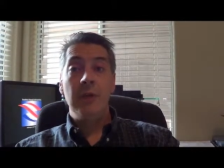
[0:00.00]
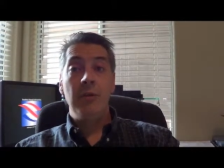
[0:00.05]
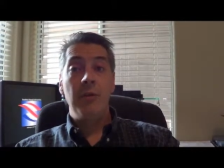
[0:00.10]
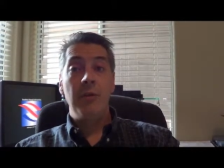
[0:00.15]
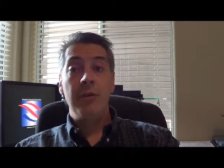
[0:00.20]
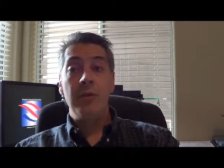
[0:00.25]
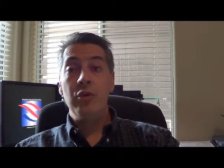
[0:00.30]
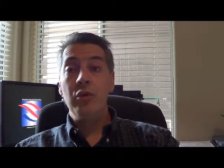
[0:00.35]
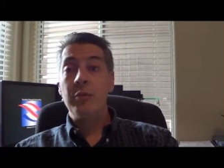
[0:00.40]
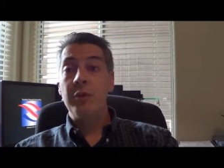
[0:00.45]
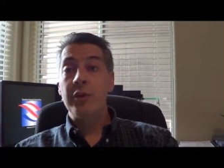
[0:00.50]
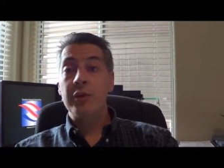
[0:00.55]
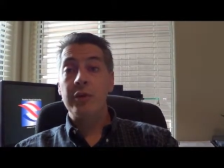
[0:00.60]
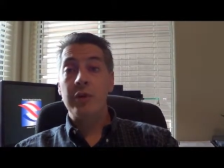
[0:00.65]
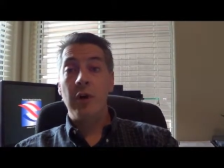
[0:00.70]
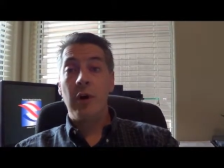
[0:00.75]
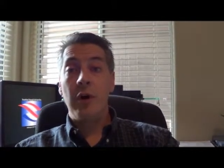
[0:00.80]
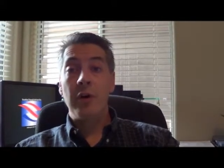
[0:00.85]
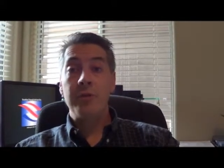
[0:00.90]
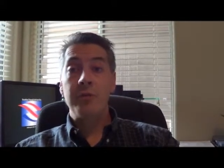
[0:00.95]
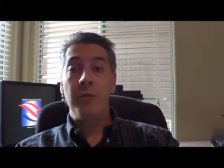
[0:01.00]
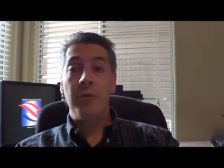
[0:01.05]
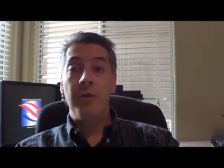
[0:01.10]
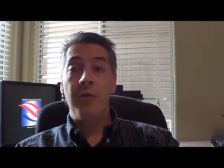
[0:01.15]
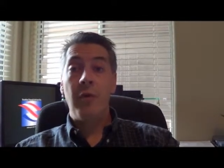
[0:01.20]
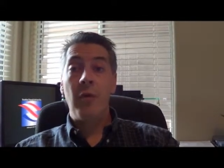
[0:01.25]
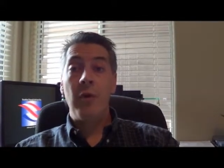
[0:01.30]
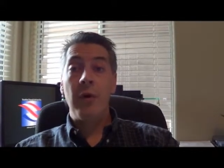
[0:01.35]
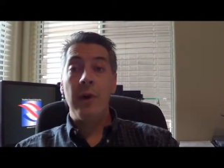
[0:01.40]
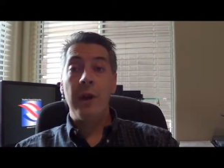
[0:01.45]
with numerous calls
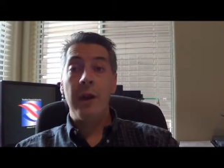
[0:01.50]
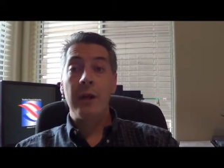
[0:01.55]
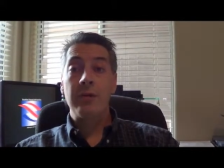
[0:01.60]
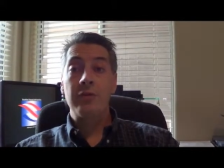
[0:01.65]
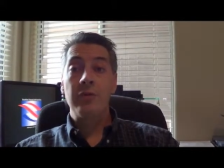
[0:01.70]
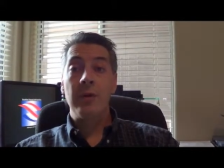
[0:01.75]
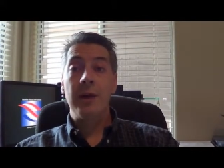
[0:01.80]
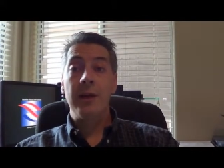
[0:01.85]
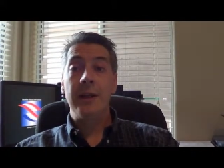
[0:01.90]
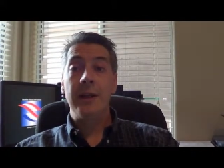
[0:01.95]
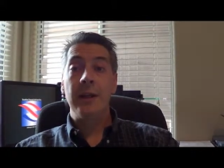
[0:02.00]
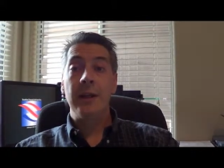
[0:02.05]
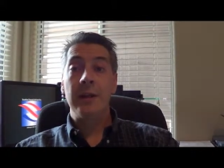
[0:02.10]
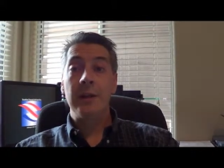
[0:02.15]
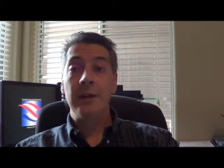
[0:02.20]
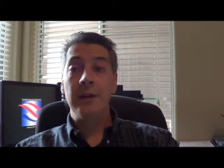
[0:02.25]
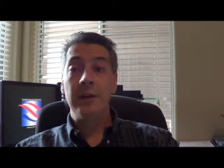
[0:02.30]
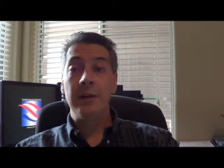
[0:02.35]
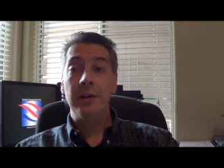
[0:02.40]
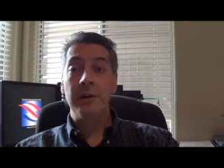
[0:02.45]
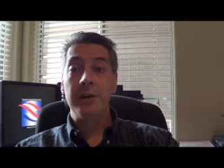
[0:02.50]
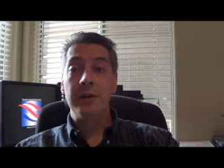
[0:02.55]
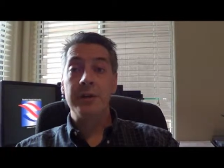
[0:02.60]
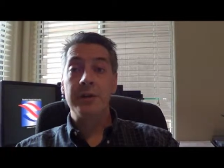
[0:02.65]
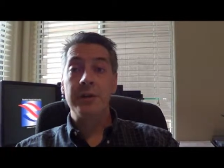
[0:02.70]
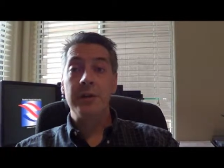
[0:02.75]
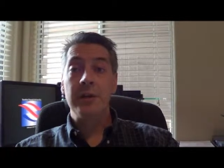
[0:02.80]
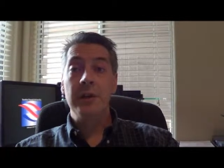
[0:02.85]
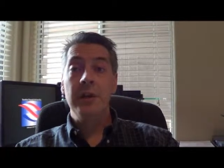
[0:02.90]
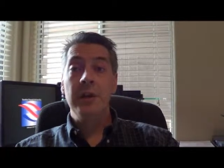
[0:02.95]
beforehand trying to get
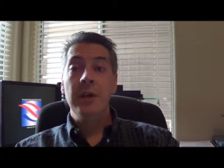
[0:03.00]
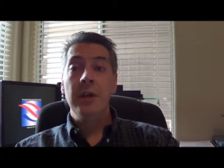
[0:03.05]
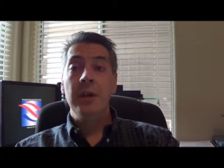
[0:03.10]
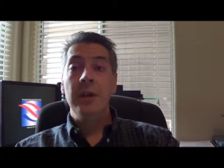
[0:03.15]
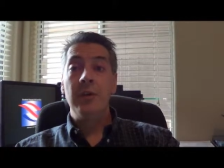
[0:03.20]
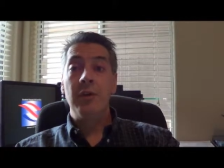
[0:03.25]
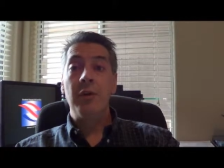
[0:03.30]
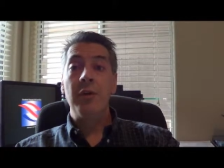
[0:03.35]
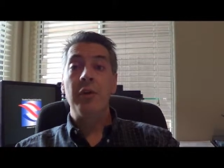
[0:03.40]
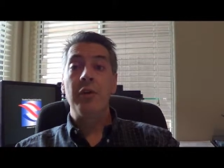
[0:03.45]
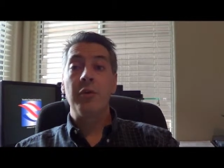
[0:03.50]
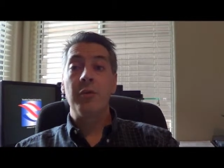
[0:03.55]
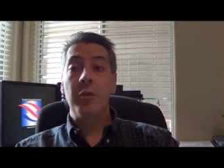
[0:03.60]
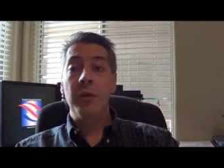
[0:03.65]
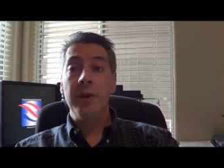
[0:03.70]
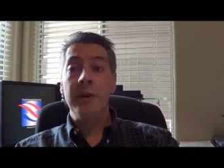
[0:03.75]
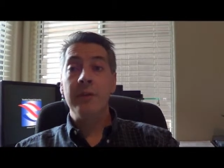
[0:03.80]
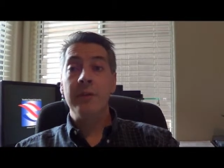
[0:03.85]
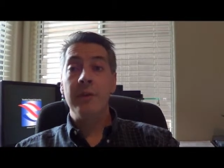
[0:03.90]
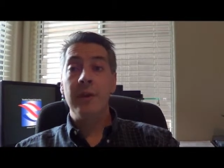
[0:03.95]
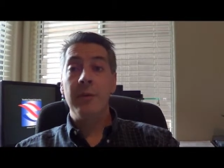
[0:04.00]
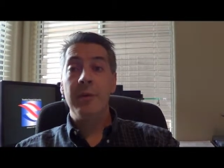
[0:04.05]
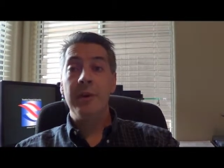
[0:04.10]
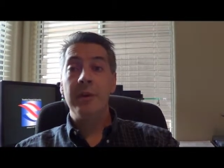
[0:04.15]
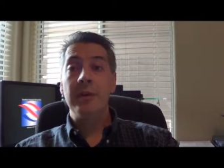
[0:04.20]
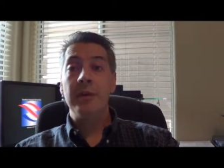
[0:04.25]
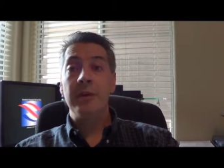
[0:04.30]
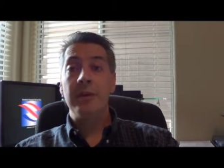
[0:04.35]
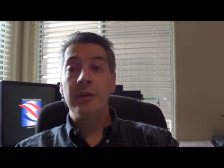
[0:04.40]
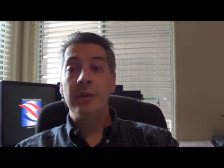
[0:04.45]
clearance in order to bring them
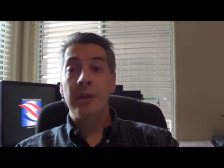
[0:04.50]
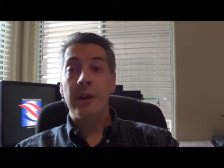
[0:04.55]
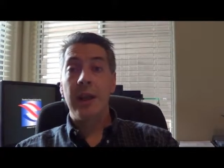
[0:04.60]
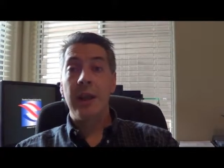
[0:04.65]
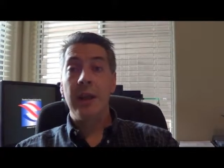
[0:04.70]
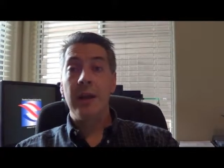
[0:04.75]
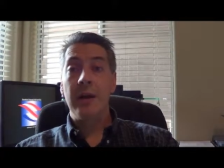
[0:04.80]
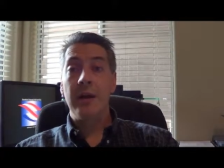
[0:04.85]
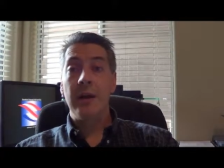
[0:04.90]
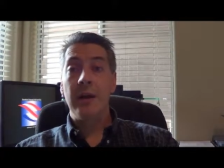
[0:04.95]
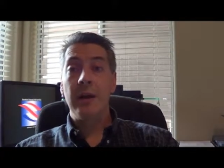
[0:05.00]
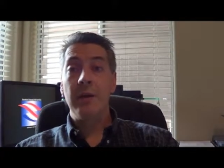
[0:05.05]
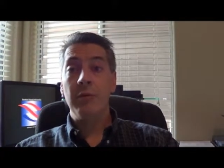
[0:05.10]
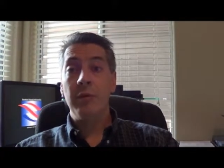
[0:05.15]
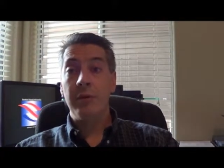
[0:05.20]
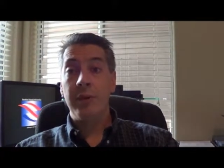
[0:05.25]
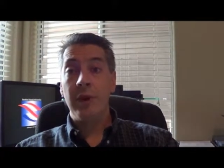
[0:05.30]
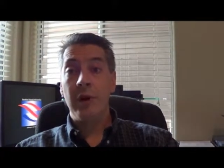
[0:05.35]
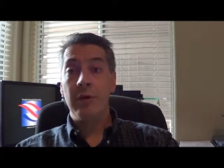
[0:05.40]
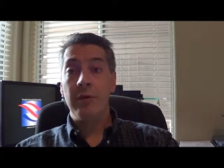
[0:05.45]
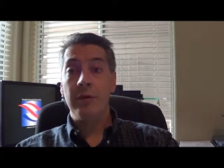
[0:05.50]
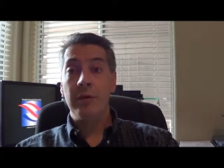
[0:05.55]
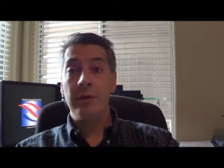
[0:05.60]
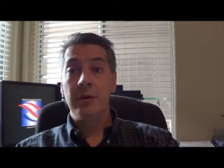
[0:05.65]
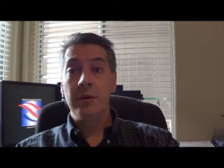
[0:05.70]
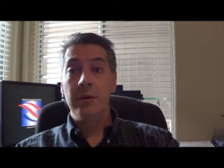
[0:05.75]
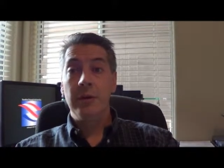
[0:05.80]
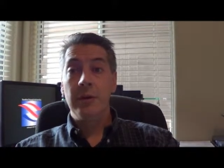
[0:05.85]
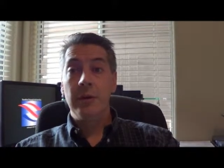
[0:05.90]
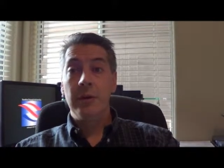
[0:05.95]
into Canada without